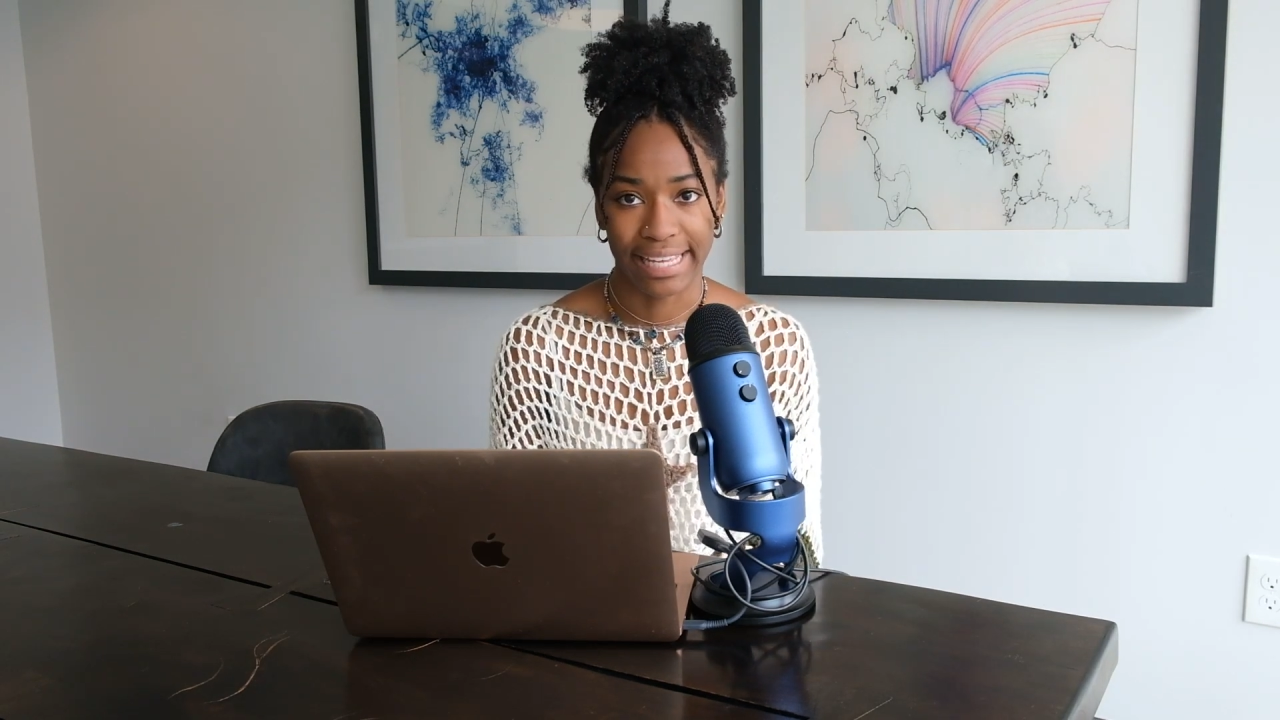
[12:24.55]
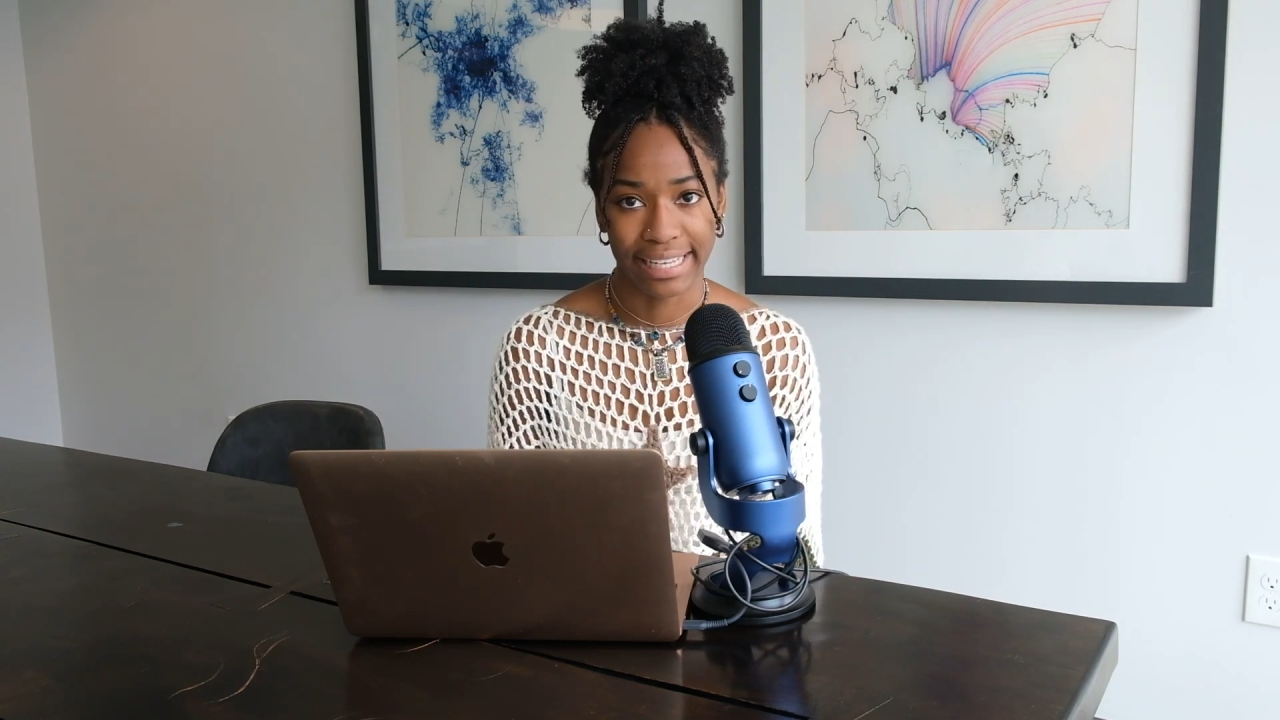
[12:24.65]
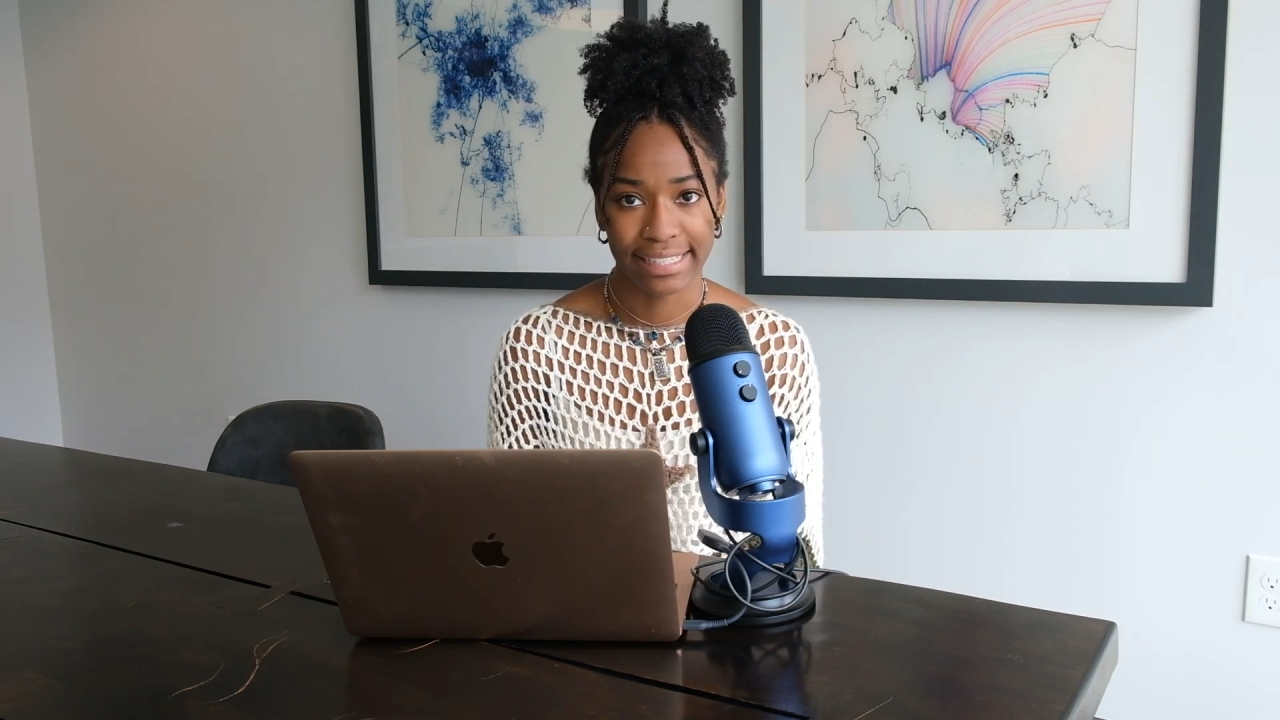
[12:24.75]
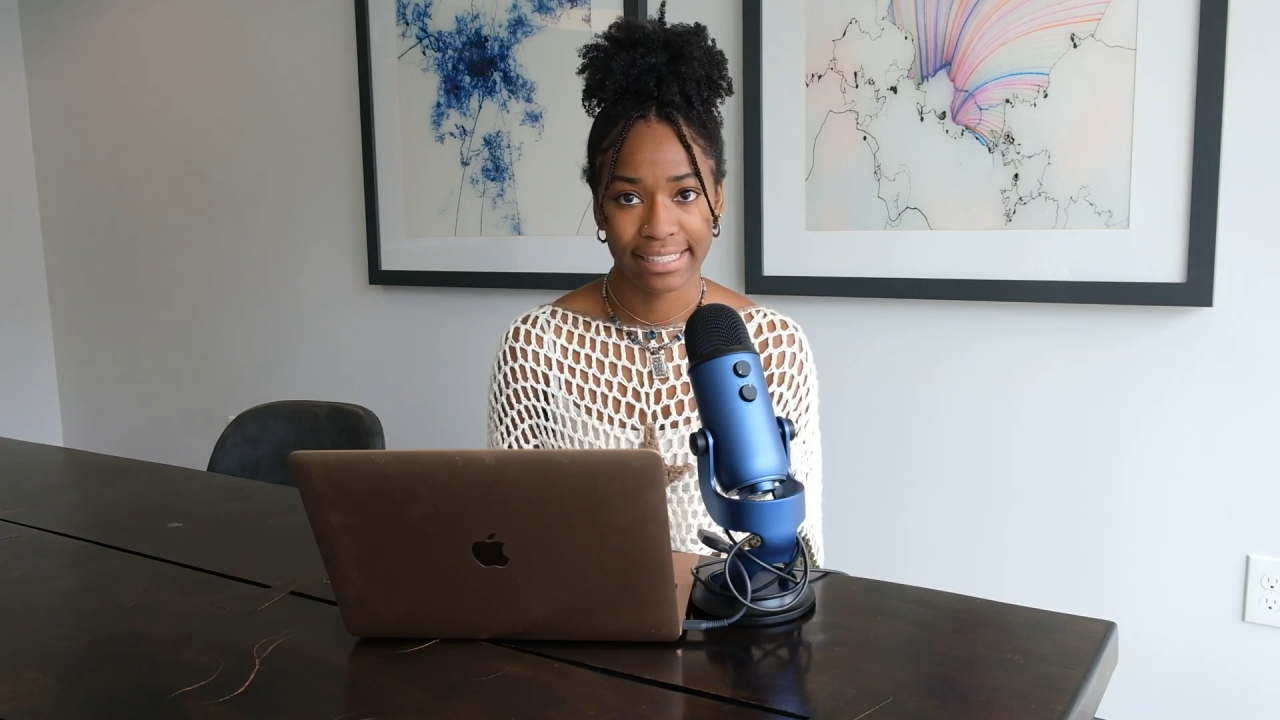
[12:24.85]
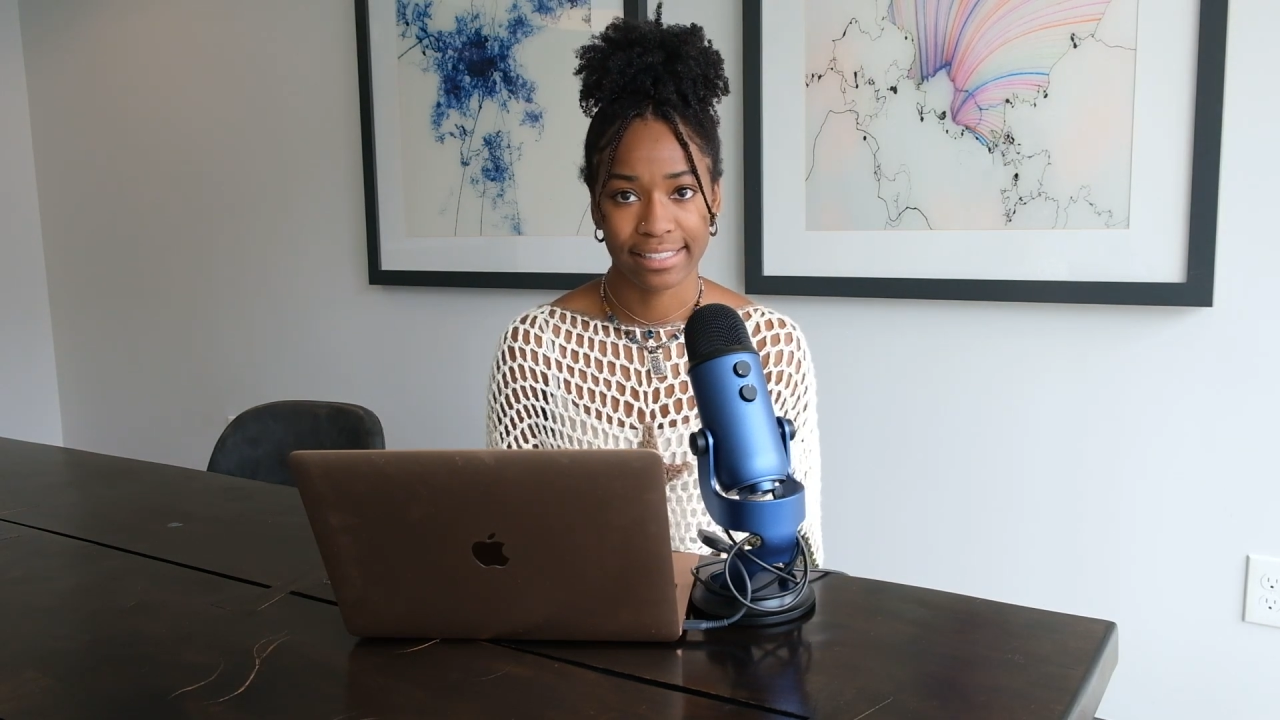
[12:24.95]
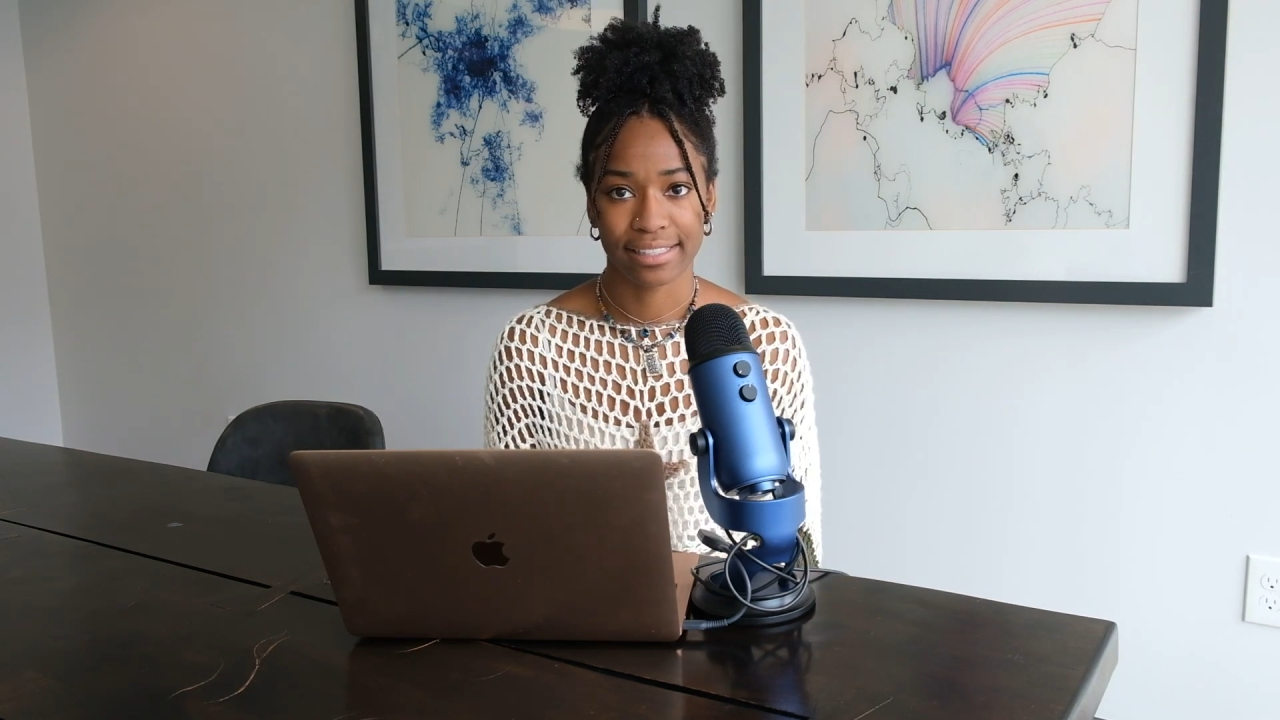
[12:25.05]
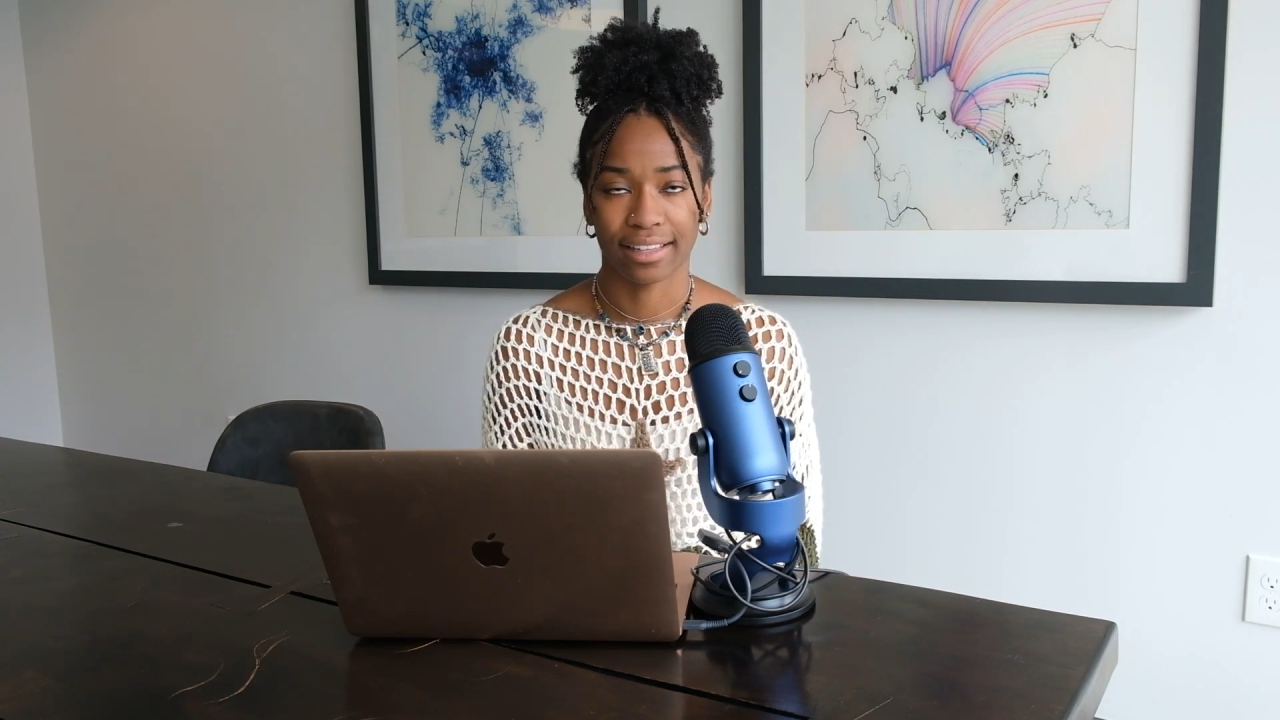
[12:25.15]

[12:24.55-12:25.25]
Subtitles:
ends,